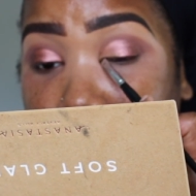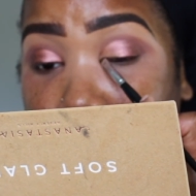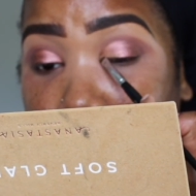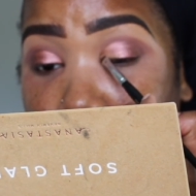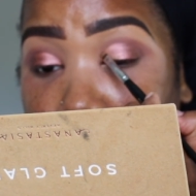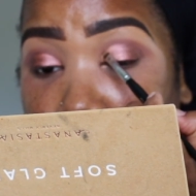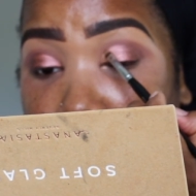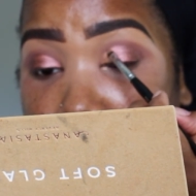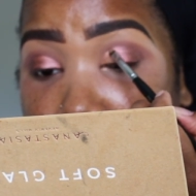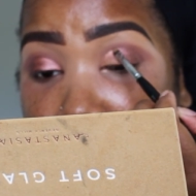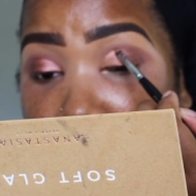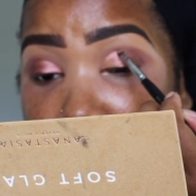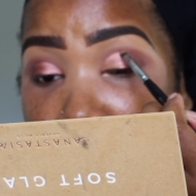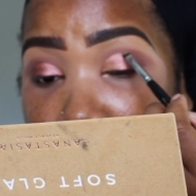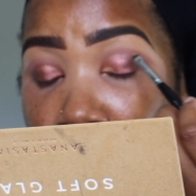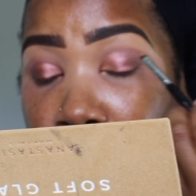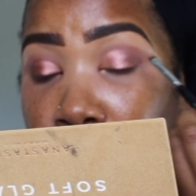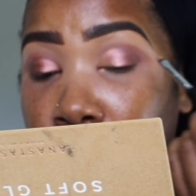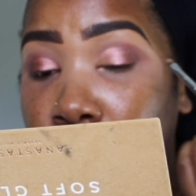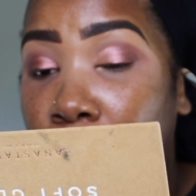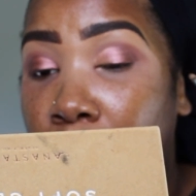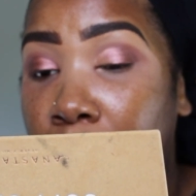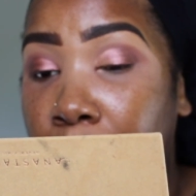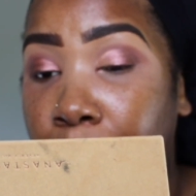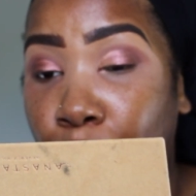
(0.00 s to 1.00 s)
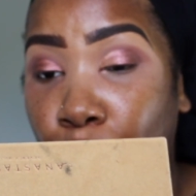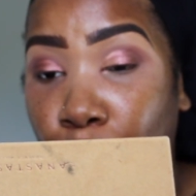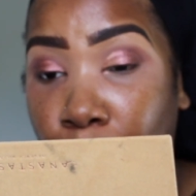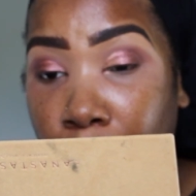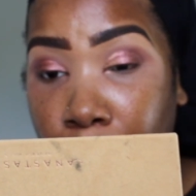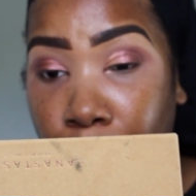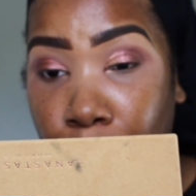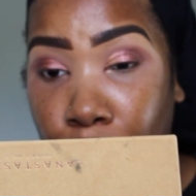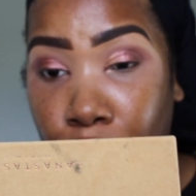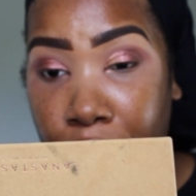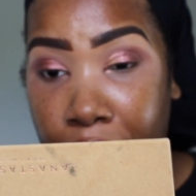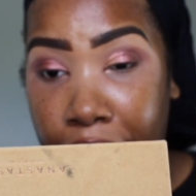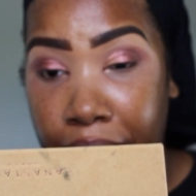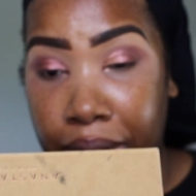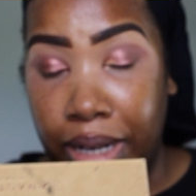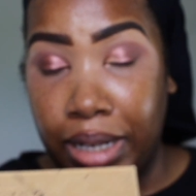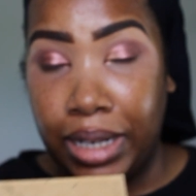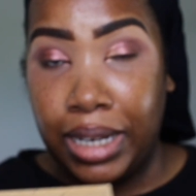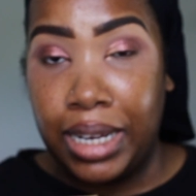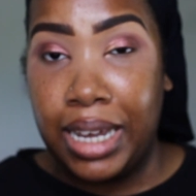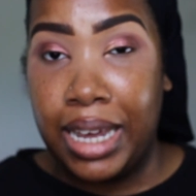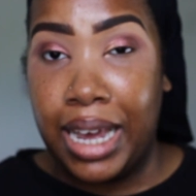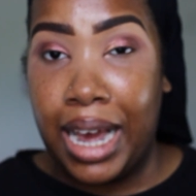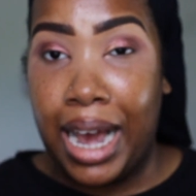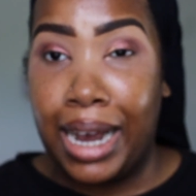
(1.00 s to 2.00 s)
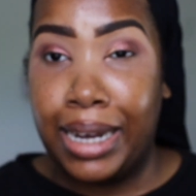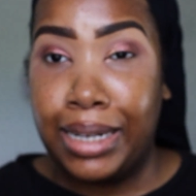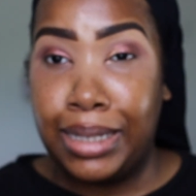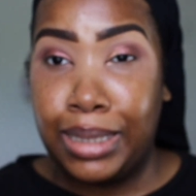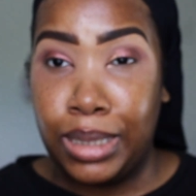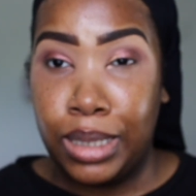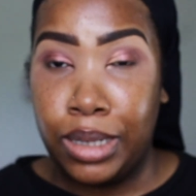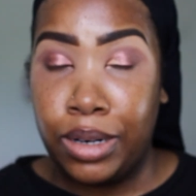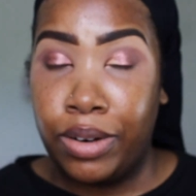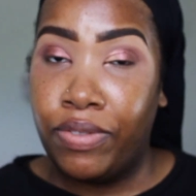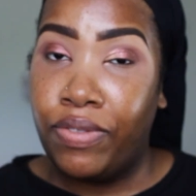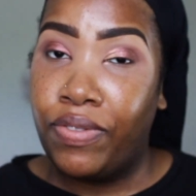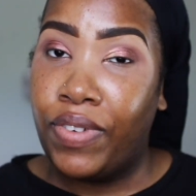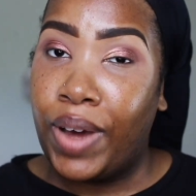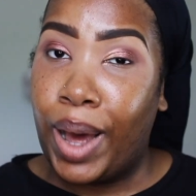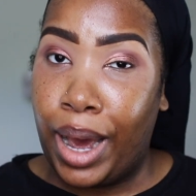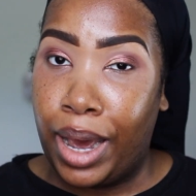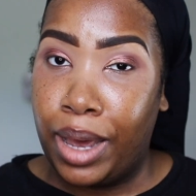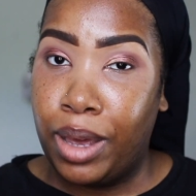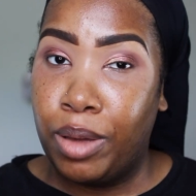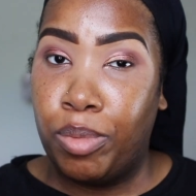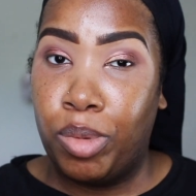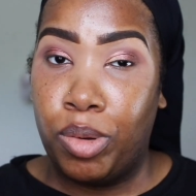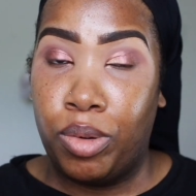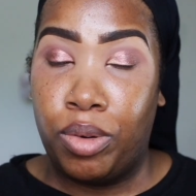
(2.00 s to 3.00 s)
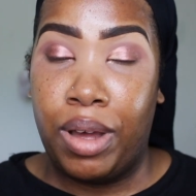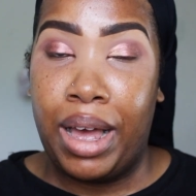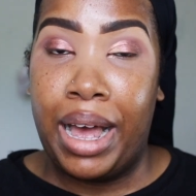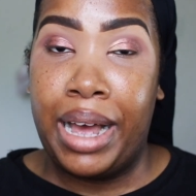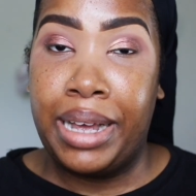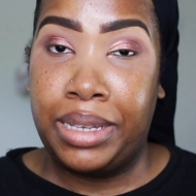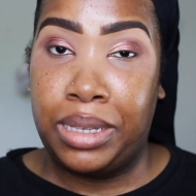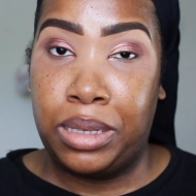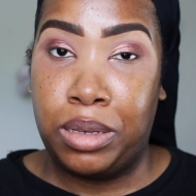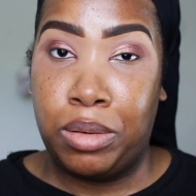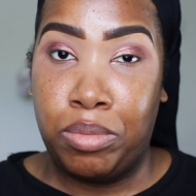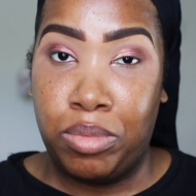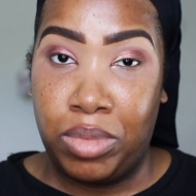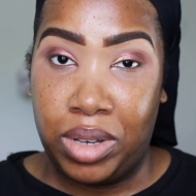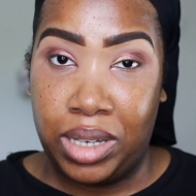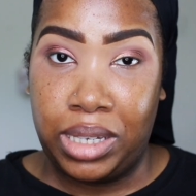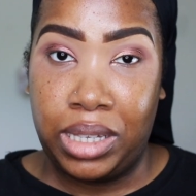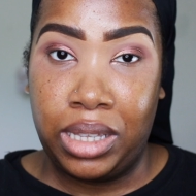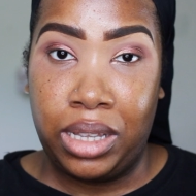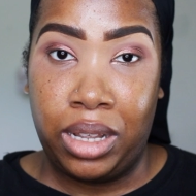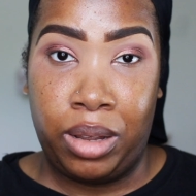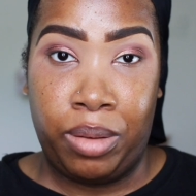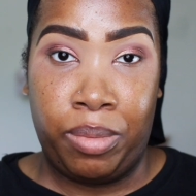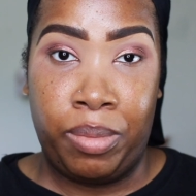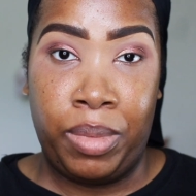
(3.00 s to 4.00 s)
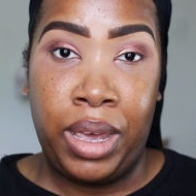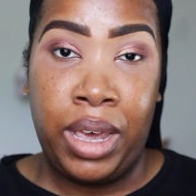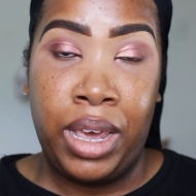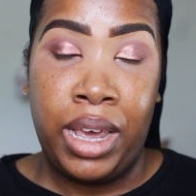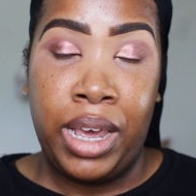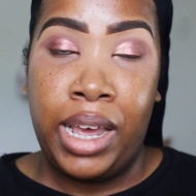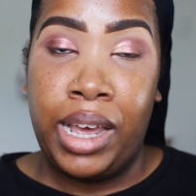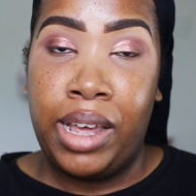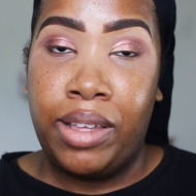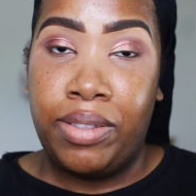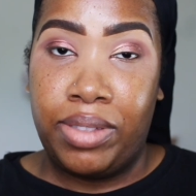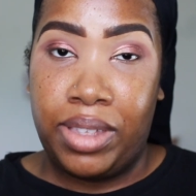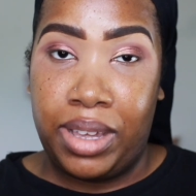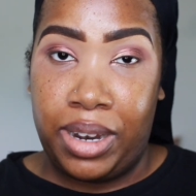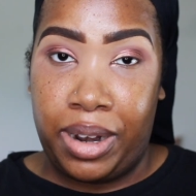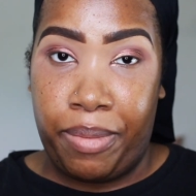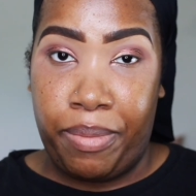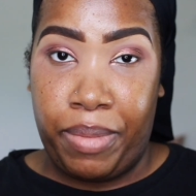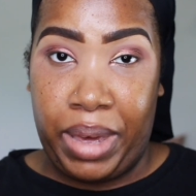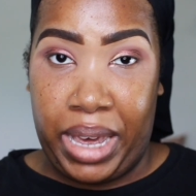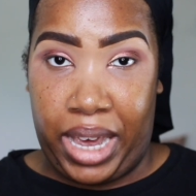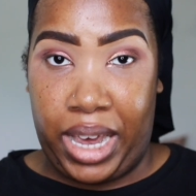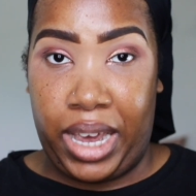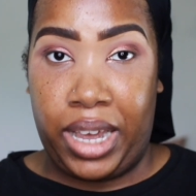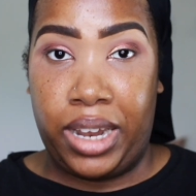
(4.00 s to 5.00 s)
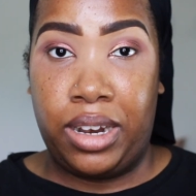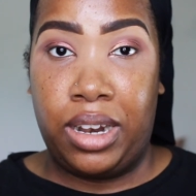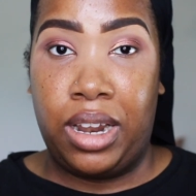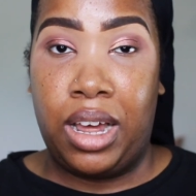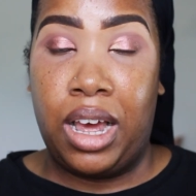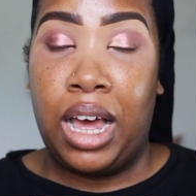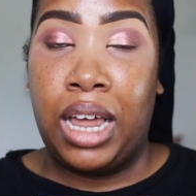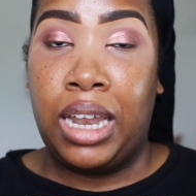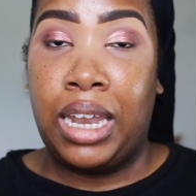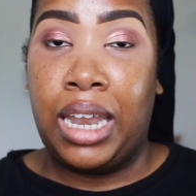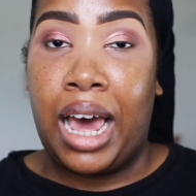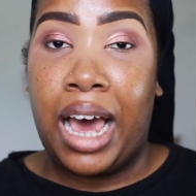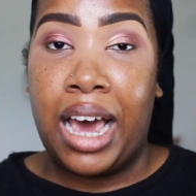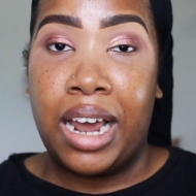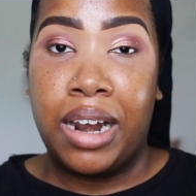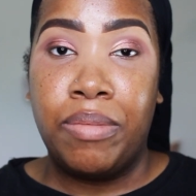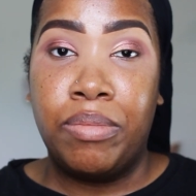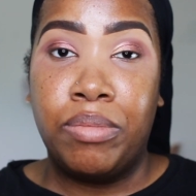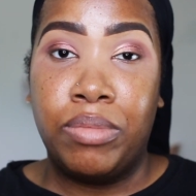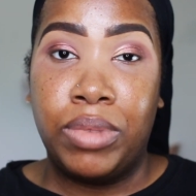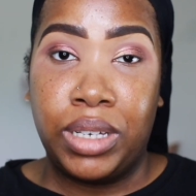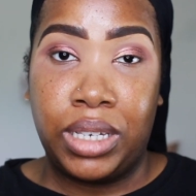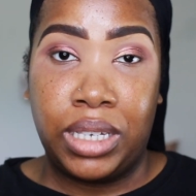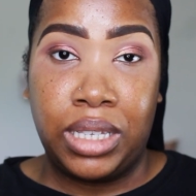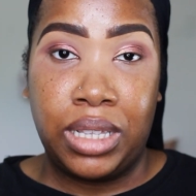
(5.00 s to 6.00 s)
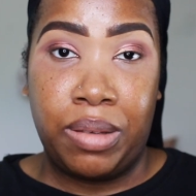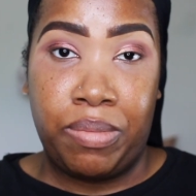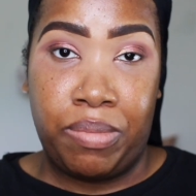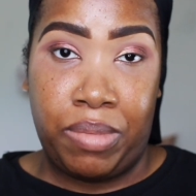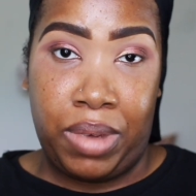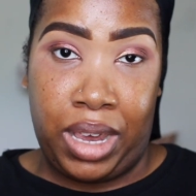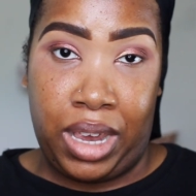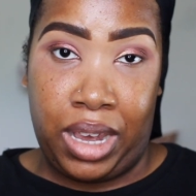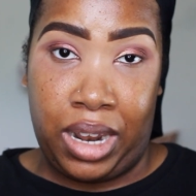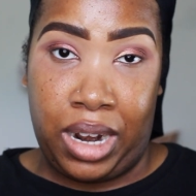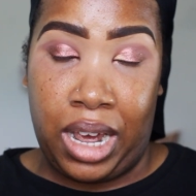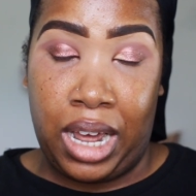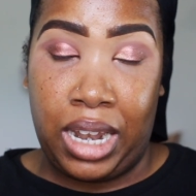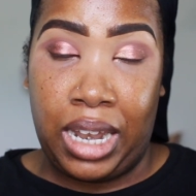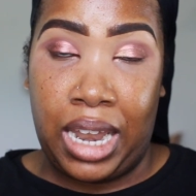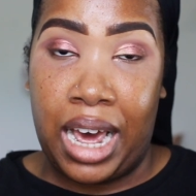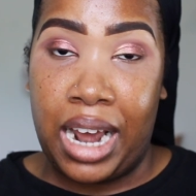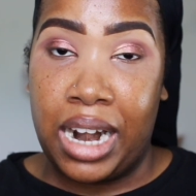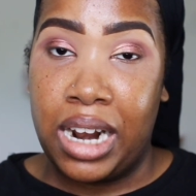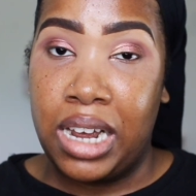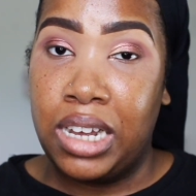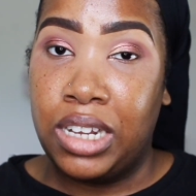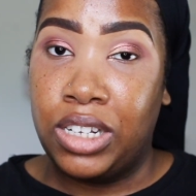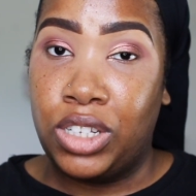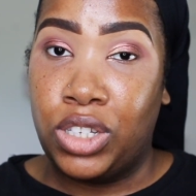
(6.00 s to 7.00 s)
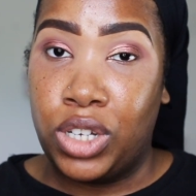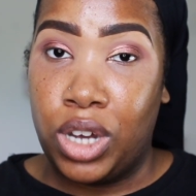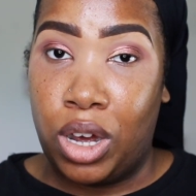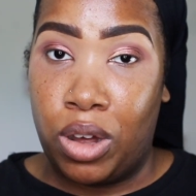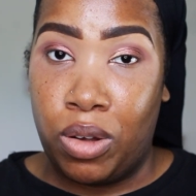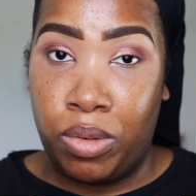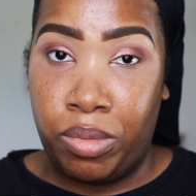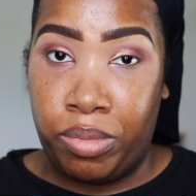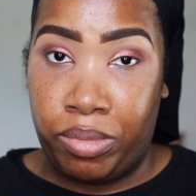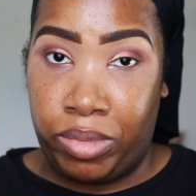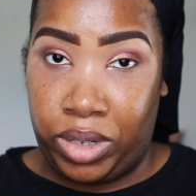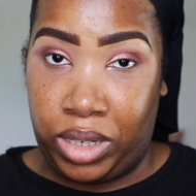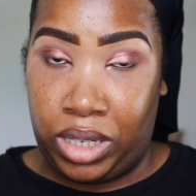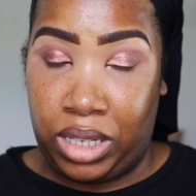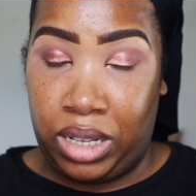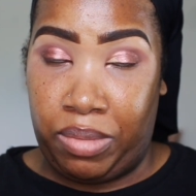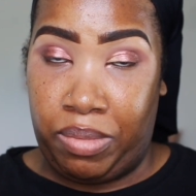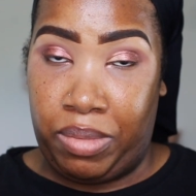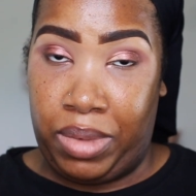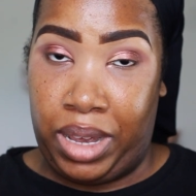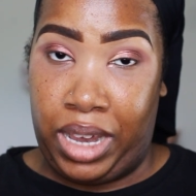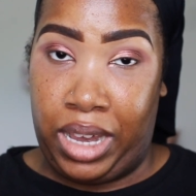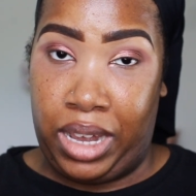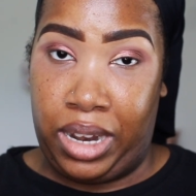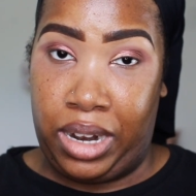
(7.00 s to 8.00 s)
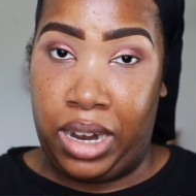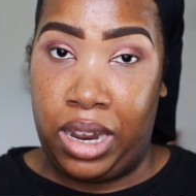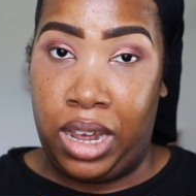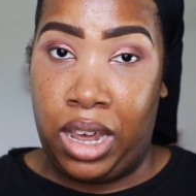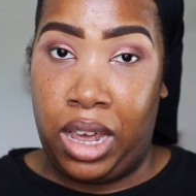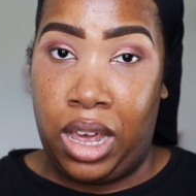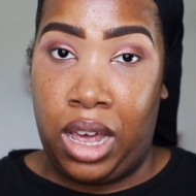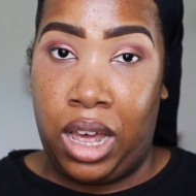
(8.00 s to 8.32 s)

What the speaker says: a woman, you are more readily identifiable as a Muslim than a man. A lot of Muslim men, a lot of adult Muslim men,